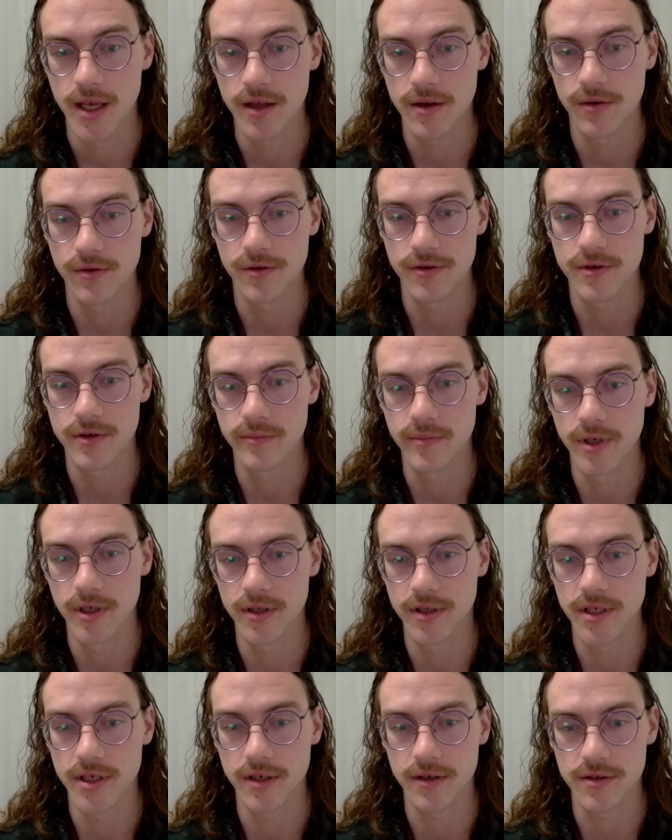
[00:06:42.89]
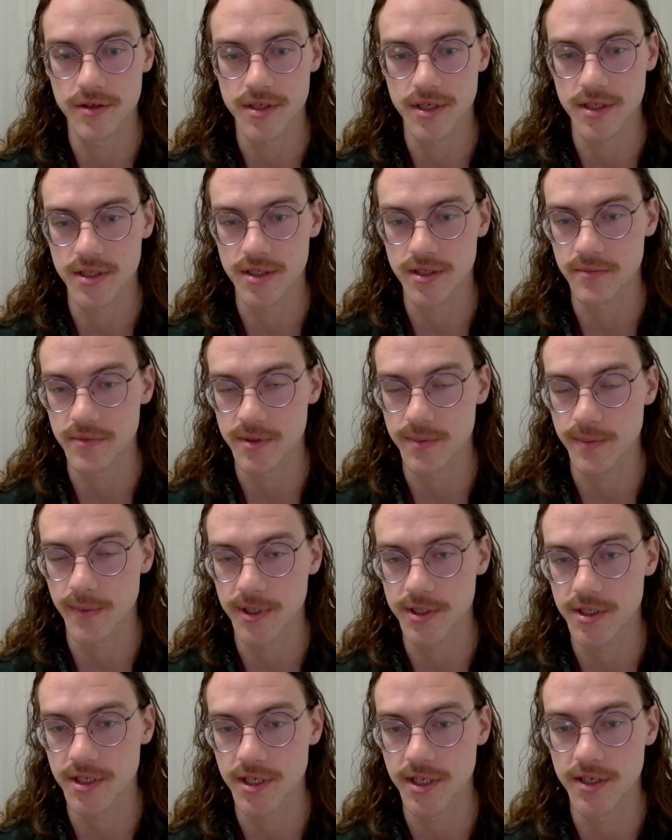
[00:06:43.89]
in order to build the ecosystem's
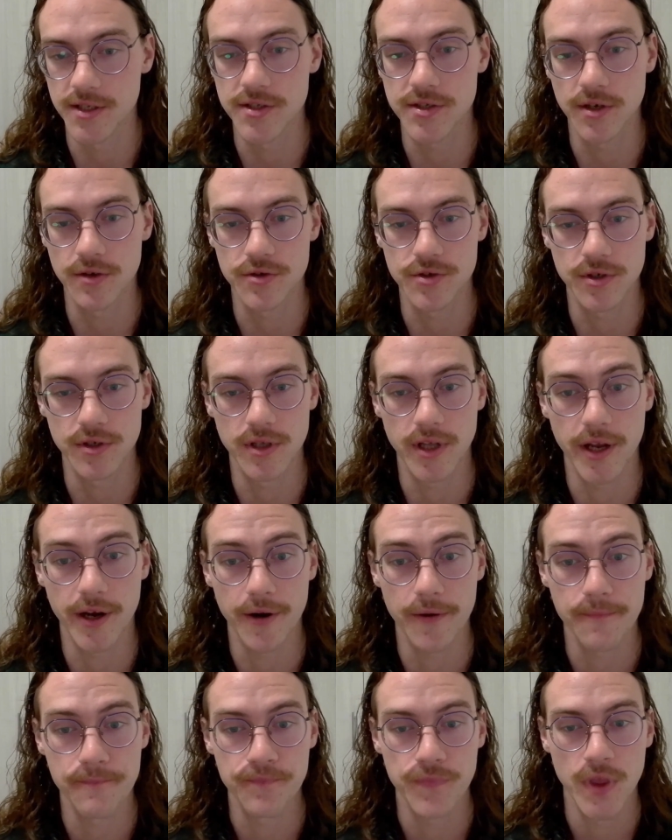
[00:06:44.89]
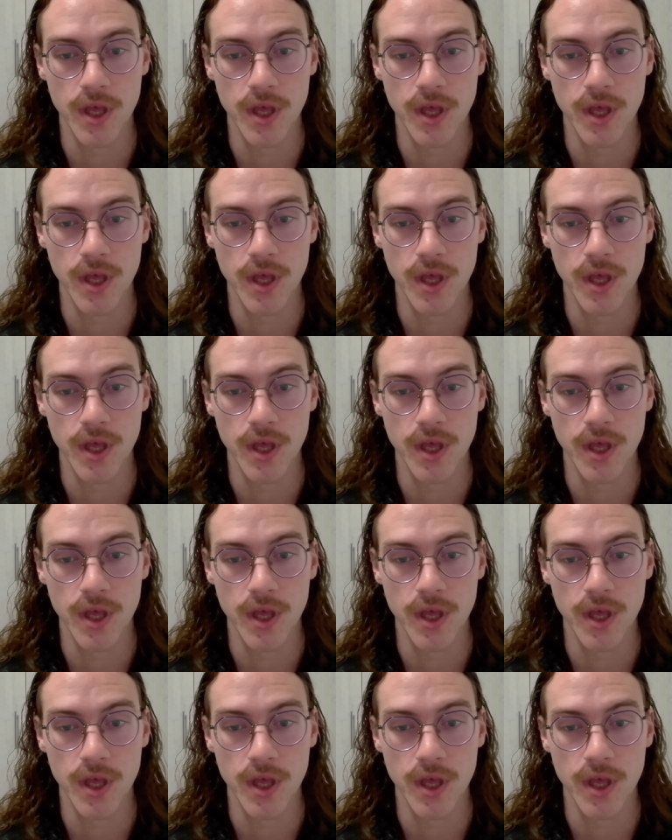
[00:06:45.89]
much needed social layer.